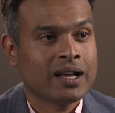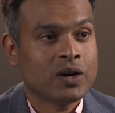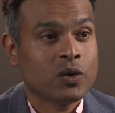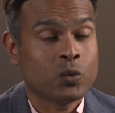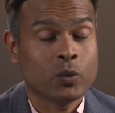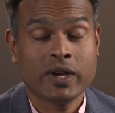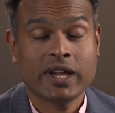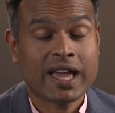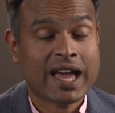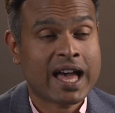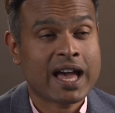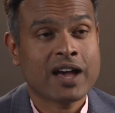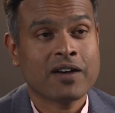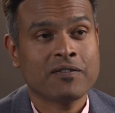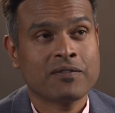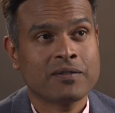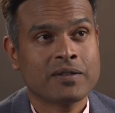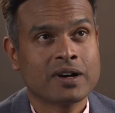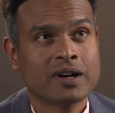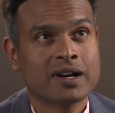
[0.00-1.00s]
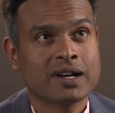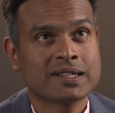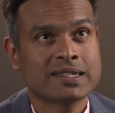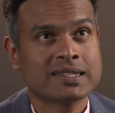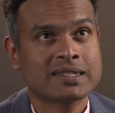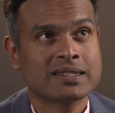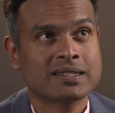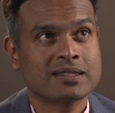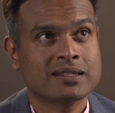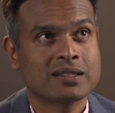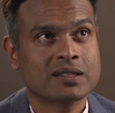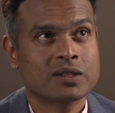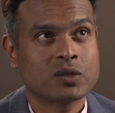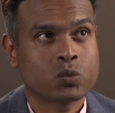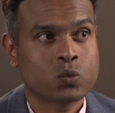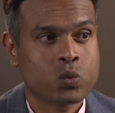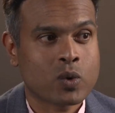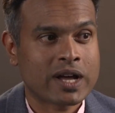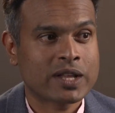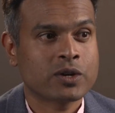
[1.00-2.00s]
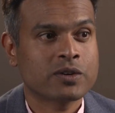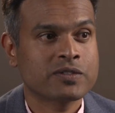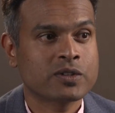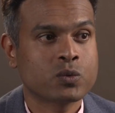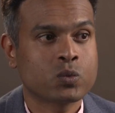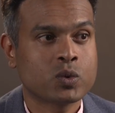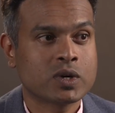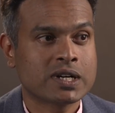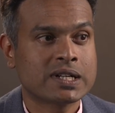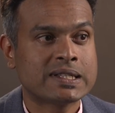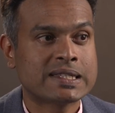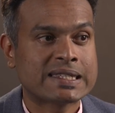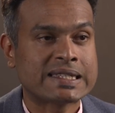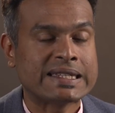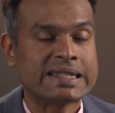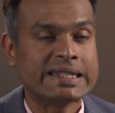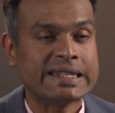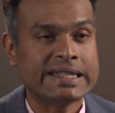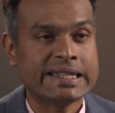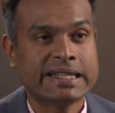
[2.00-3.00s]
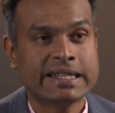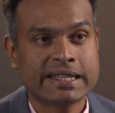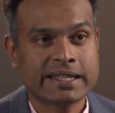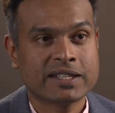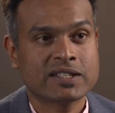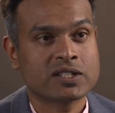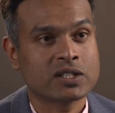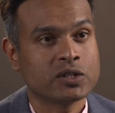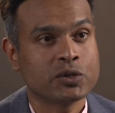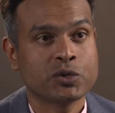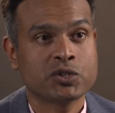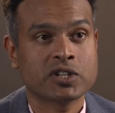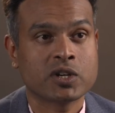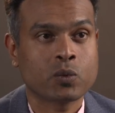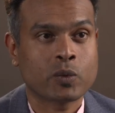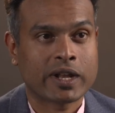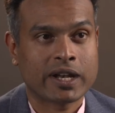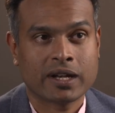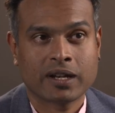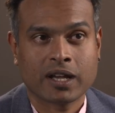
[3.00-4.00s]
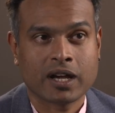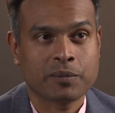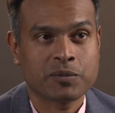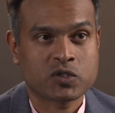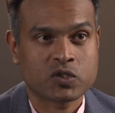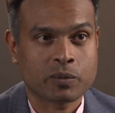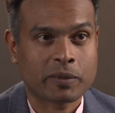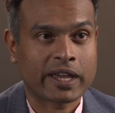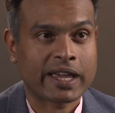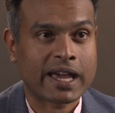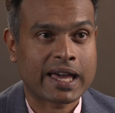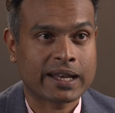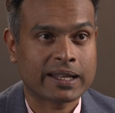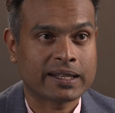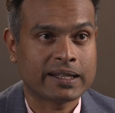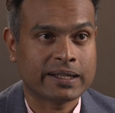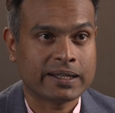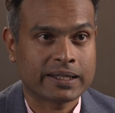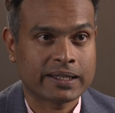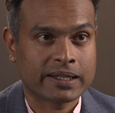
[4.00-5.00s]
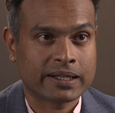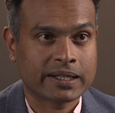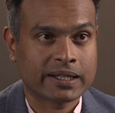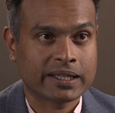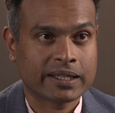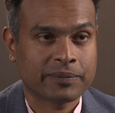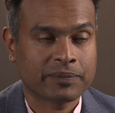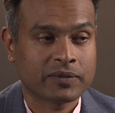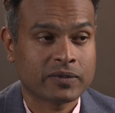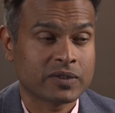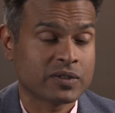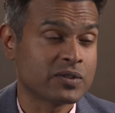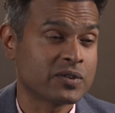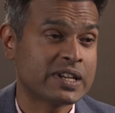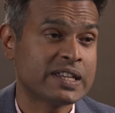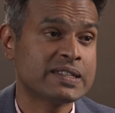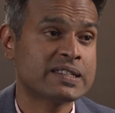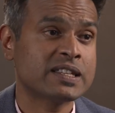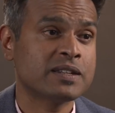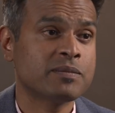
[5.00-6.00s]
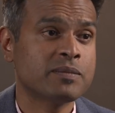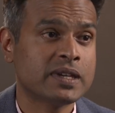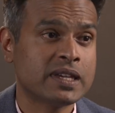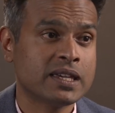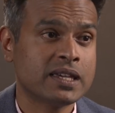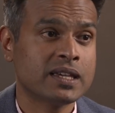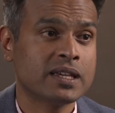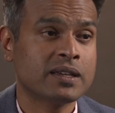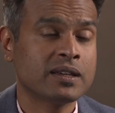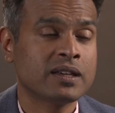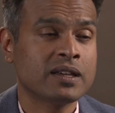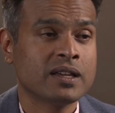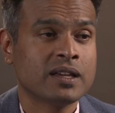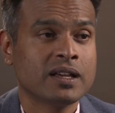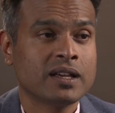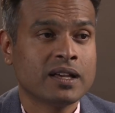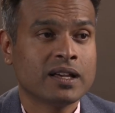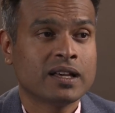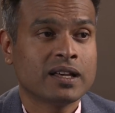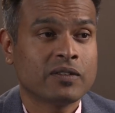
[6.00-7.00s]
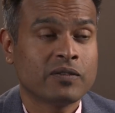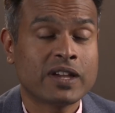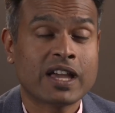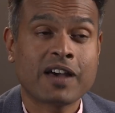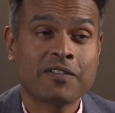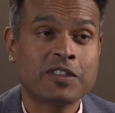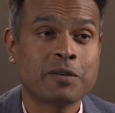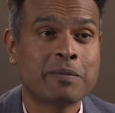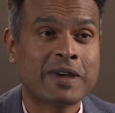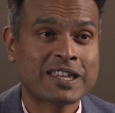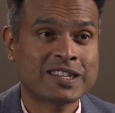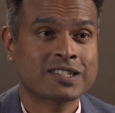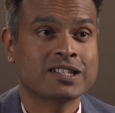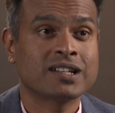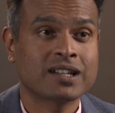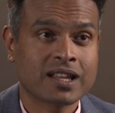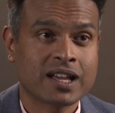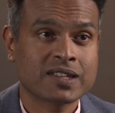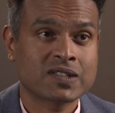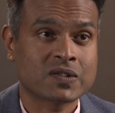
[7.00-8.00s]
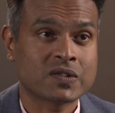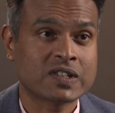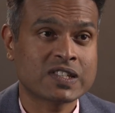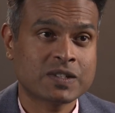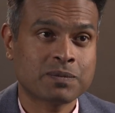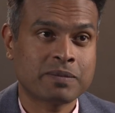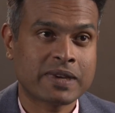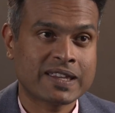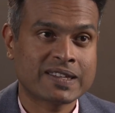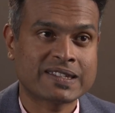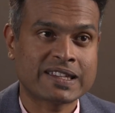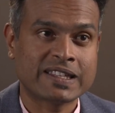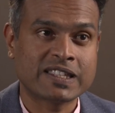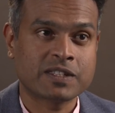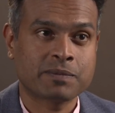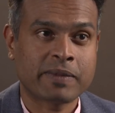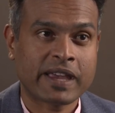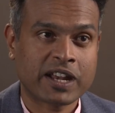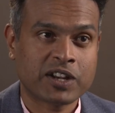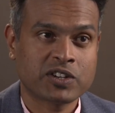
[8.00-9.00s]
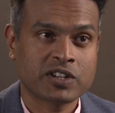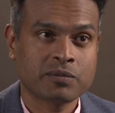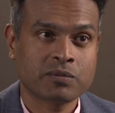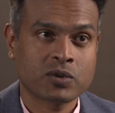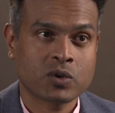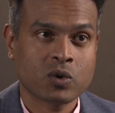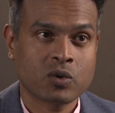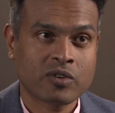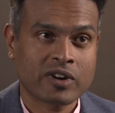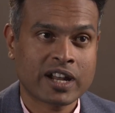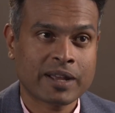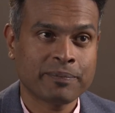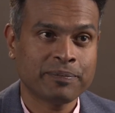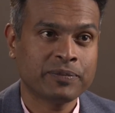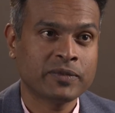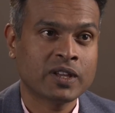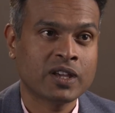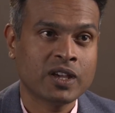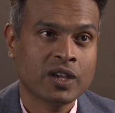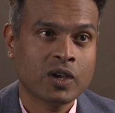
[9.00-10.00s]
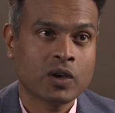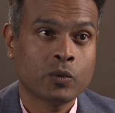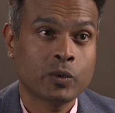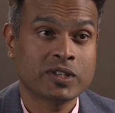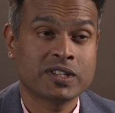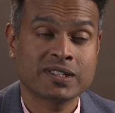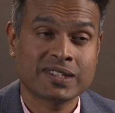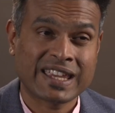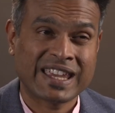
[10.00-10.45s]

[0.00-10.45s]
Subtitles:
We have one of the world's leading solution when it comes to mechanical integrity. The reason being, we have the best-in-class risk-based inspection program, which is